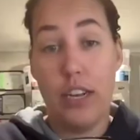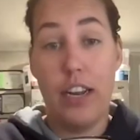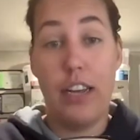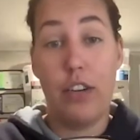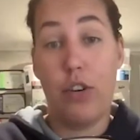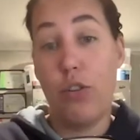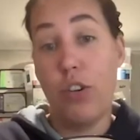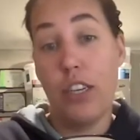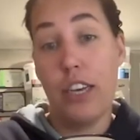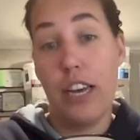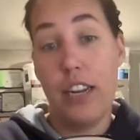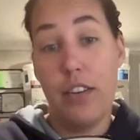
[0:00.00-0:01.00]
and they
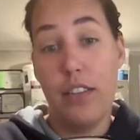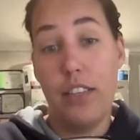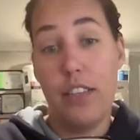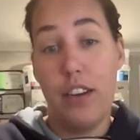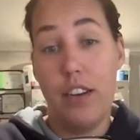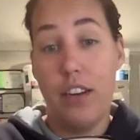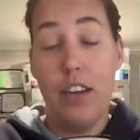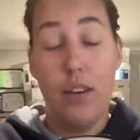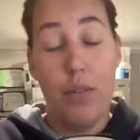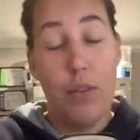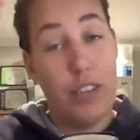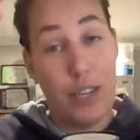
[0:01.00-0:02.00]
couldn't get outside,
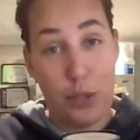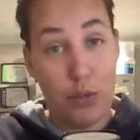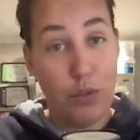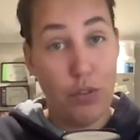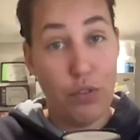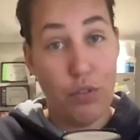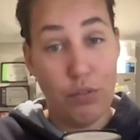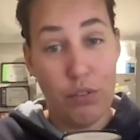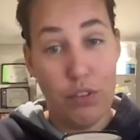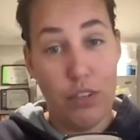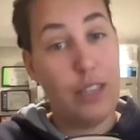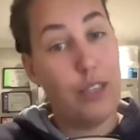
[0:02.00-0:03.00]
well, that's on you.
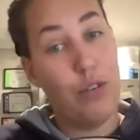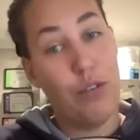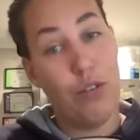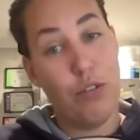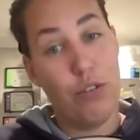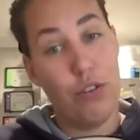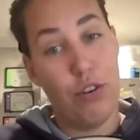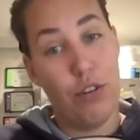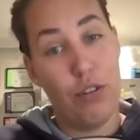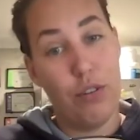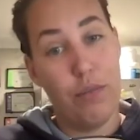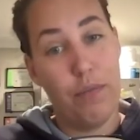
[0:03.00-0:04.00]
That's not on your
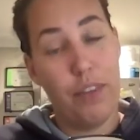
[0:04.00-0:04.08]
dog.